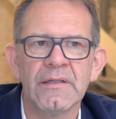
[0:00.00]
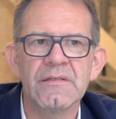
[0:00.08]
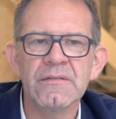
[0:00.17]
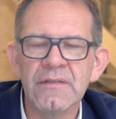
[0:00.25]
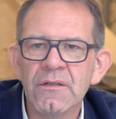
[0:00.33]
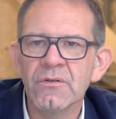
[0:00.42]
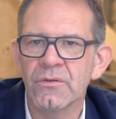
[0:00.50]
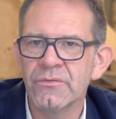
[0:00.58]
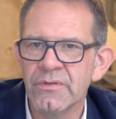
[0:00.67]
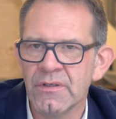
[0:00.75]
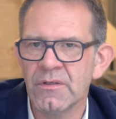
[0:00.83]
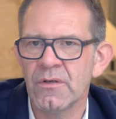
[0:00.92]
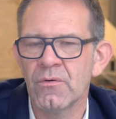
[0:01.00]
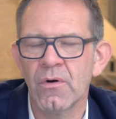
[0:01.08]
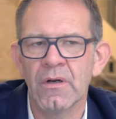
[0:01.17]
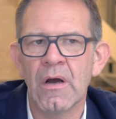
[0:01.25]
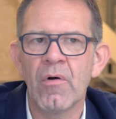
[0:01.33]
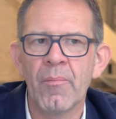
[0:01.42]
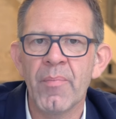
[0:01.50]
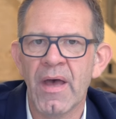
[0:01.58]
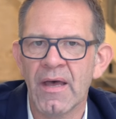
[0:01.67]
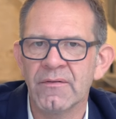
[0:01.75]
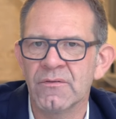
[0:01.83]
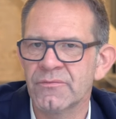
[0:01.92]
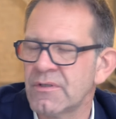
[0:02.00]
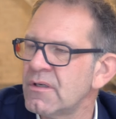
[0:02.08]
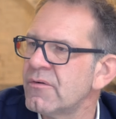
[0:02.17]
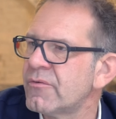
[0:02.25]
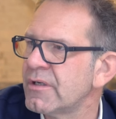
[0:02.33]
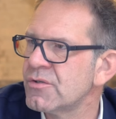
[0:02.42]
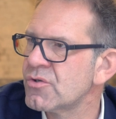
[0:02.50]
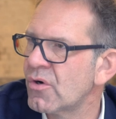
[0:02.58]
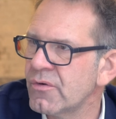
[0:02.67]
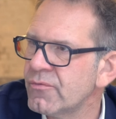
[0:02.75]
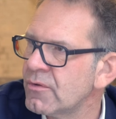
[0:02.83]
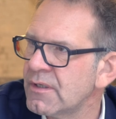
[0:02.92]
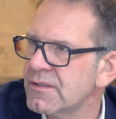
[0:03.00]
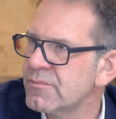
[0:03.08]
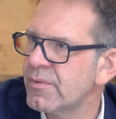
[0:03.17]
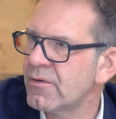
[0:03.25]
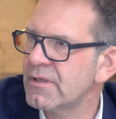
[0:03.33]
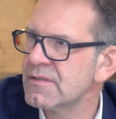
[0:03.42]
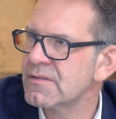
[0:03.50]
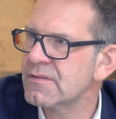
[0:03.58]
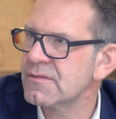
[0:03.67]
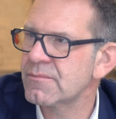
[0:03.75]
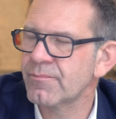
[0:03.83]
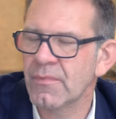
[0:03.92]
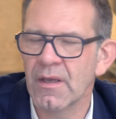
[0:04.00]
and still continue on our path of delivering joyful experiences?